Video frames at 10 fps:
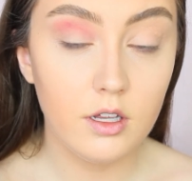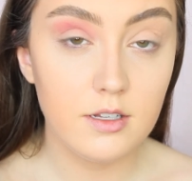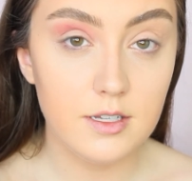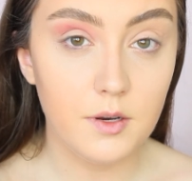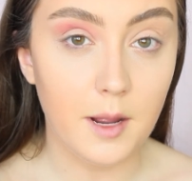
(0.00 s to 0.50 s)

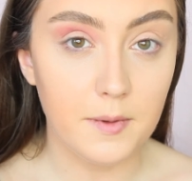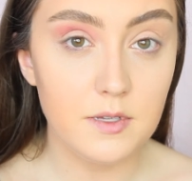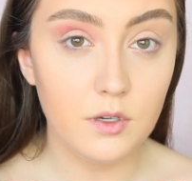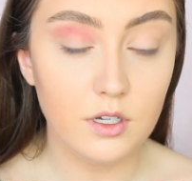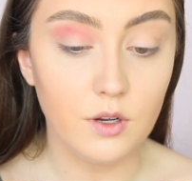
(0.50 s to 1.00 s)
See what
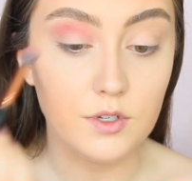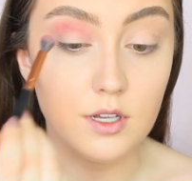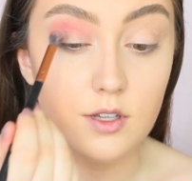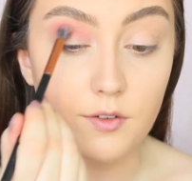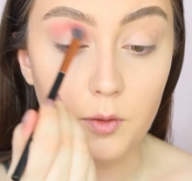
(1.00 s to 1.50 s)
happens when you don't
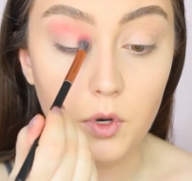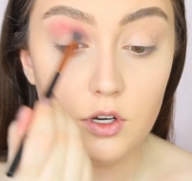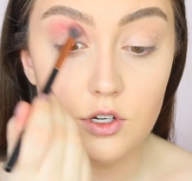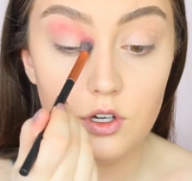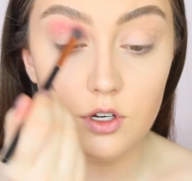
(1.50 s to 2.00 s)
dust off your
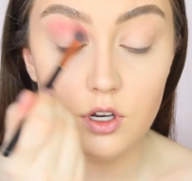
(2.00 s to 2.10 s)
brush.